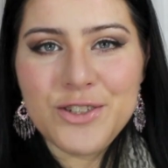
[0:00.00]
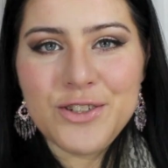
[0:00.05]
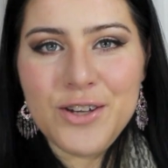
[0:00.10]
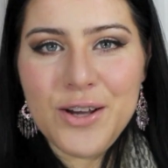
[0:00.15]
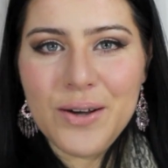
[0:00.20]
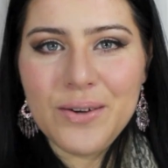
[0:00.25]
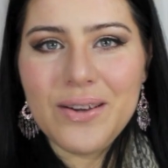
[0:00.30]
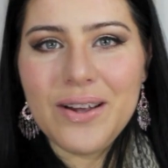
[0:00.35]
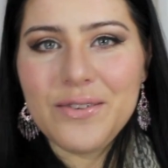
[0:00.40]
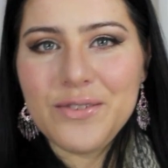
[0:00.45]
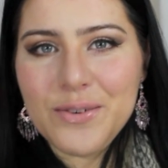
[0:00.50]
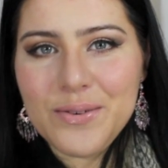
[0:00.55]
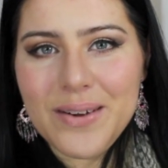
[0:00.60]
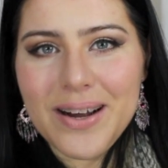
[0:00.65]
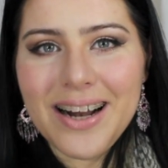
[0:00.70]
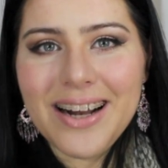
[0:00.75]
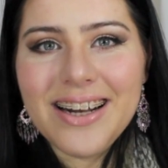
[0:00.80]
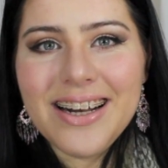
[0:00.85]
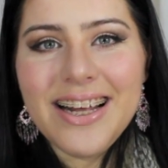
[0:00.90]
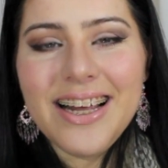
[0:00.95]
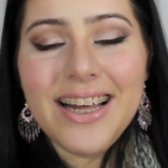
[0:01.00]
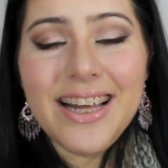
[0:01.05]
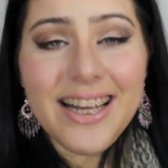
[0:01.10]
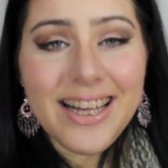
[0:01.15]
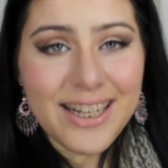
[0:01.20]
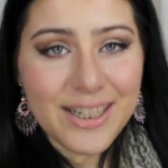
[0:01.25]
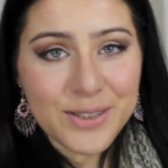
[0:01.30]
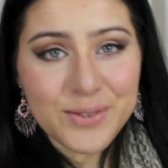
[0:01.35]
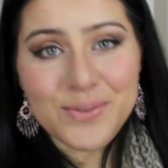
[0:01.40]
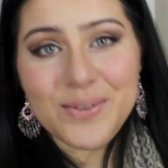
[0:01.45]
snow everywhere,
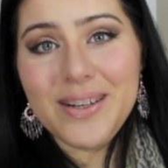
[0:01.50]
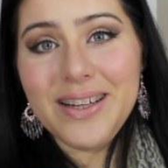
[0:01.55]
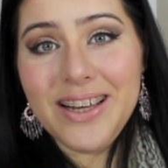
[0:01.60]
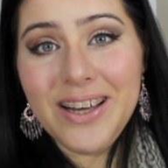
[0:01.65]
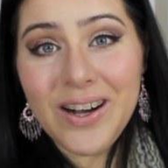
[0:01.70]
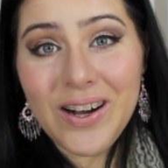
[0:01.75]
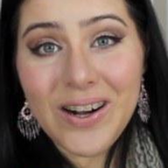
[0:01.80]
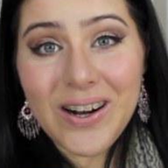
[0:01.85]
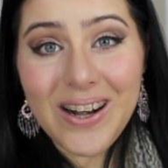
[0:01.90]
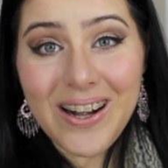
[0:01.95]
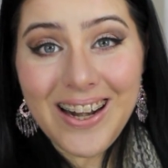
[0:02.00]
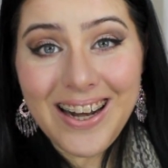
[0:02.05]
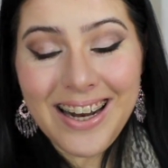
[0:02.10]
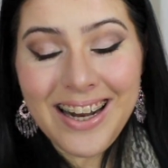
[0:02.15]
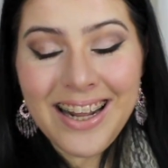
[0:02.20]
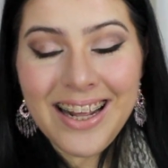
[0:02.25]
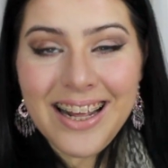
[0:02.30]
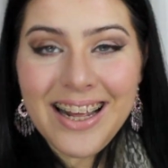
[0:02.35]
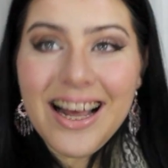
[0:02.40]
it's really hard.